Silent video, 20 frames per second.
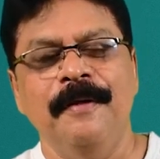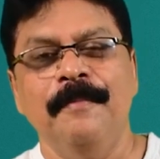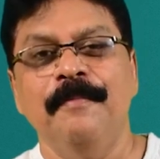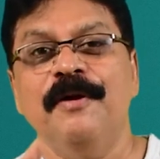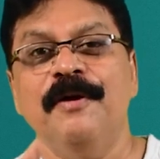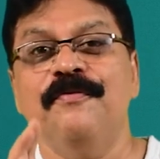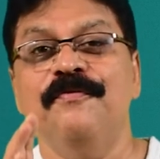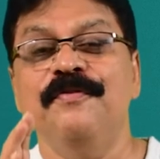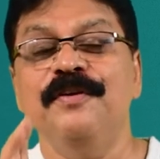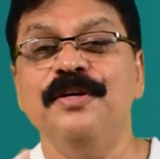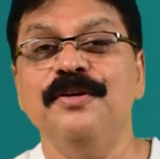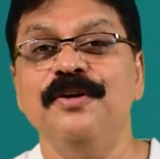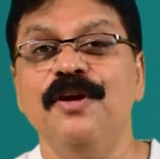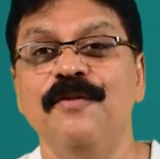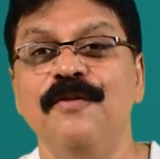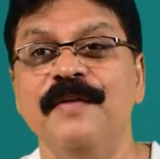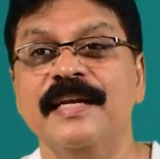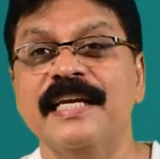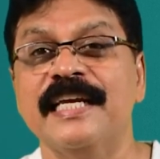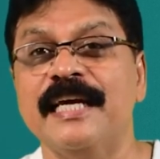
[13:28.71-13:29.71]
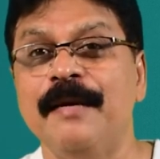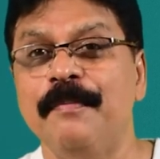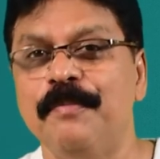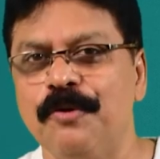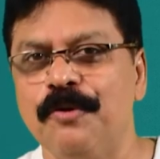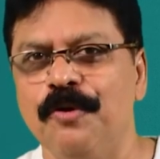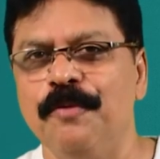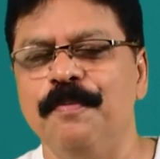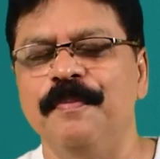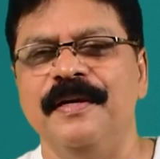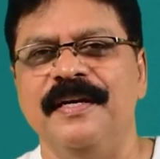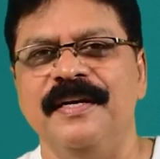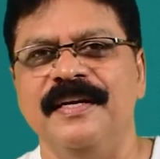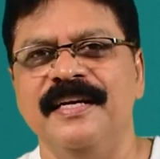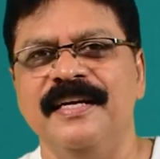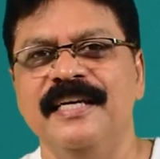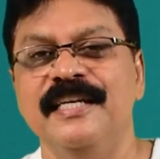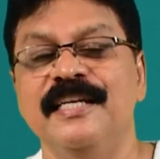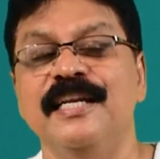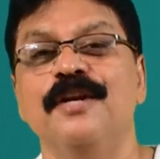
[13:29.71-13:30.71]
But phenol, when kept
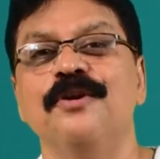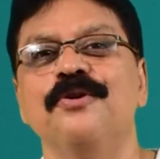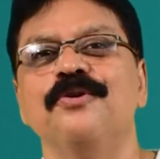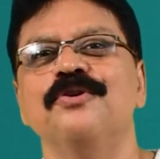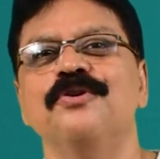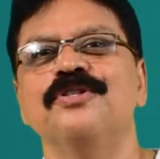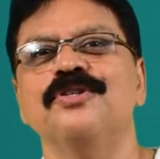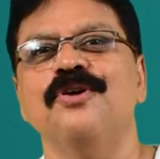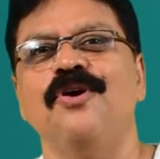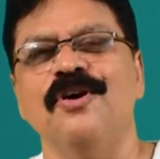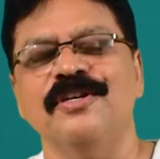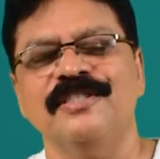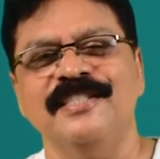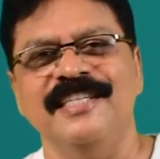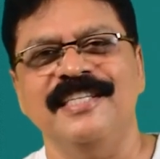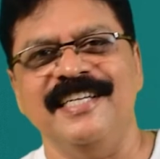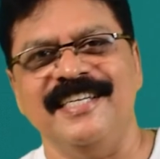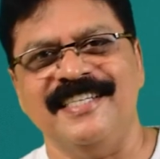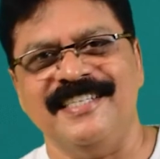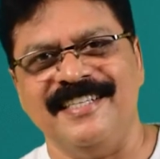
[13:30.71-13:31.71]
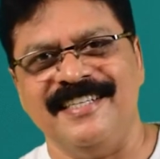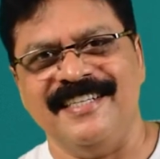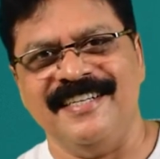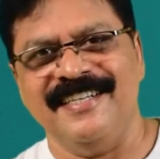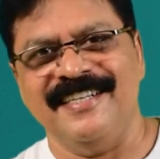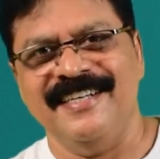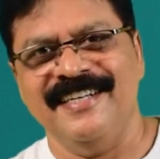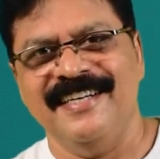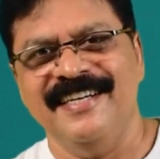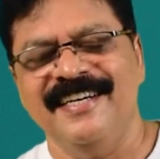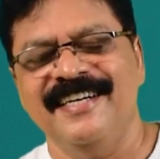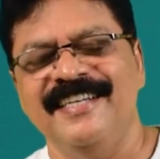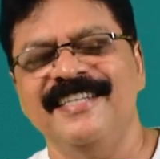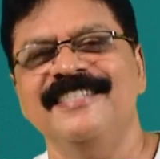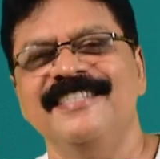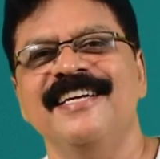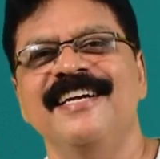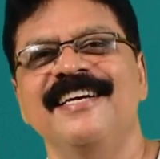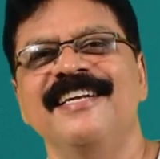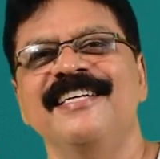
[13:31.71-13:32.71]
open, it undergoes oxidation,
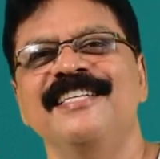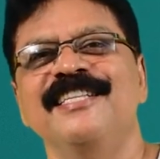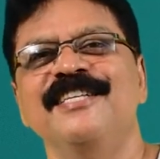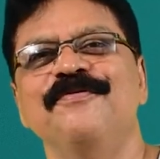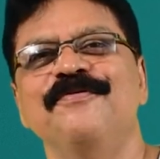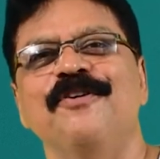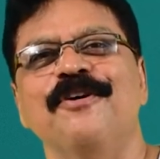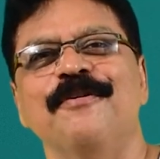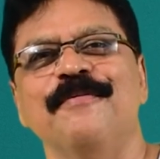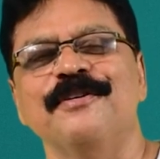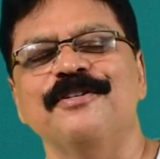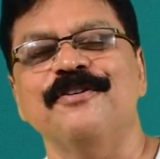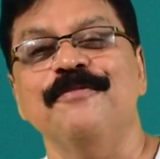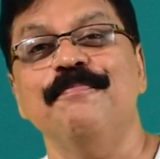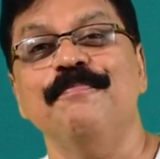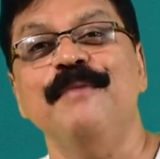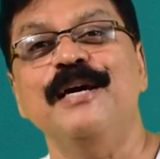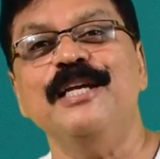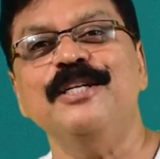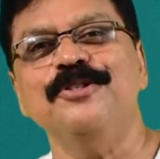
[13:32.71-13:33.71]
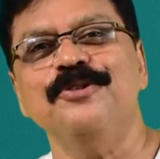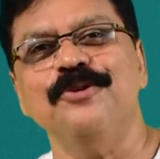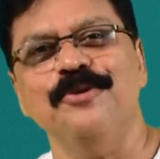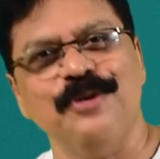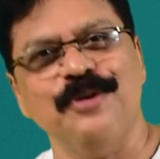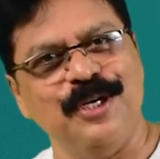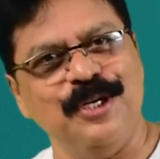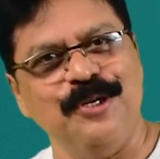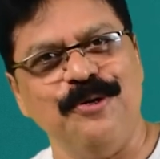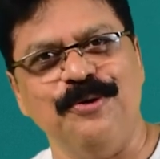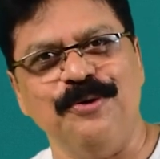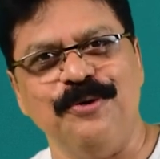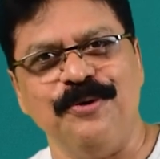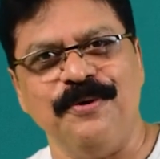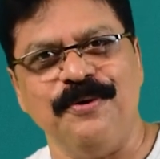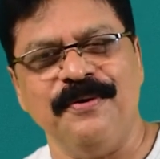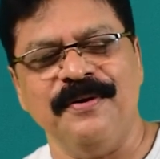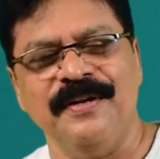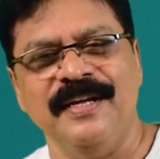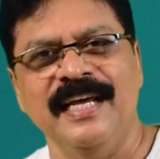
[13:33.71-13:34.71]
resulting in the formation of
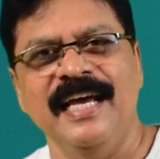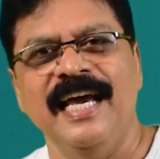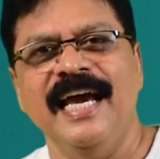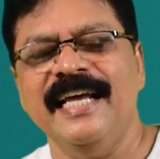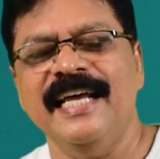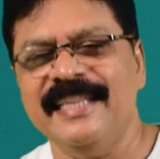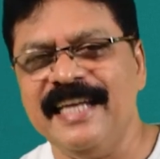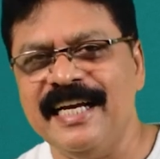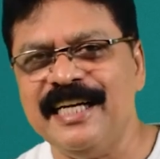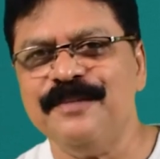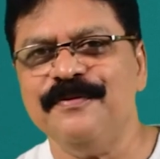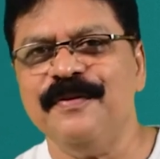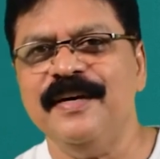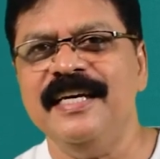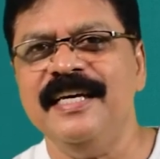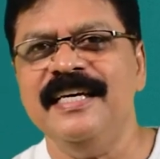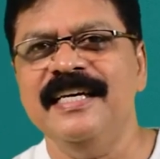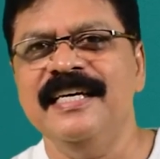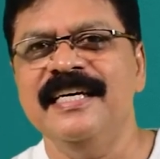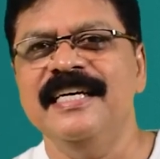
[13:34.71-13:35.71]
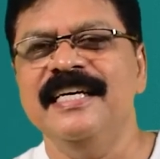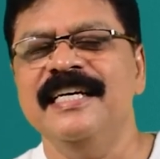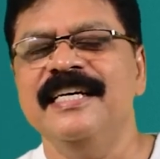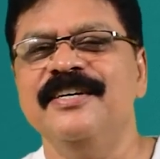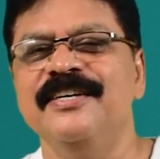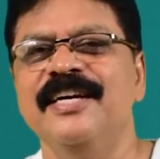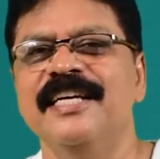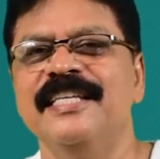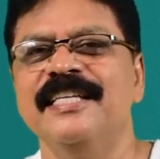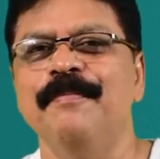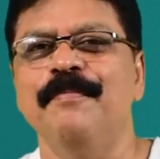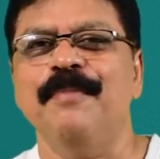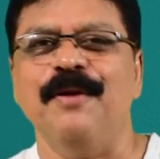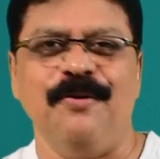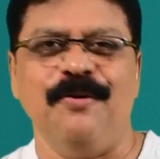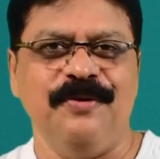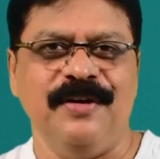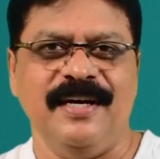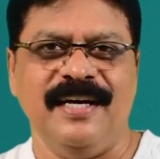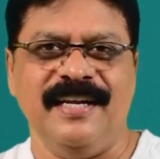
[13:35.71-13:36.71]
benzoquinone, and that is why you get the
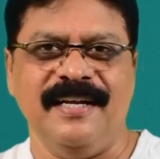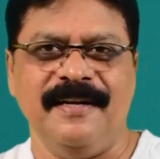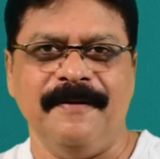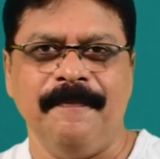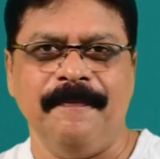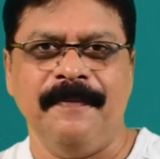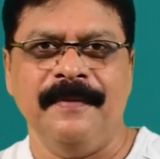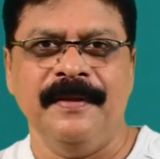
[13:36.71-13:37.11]
brown color.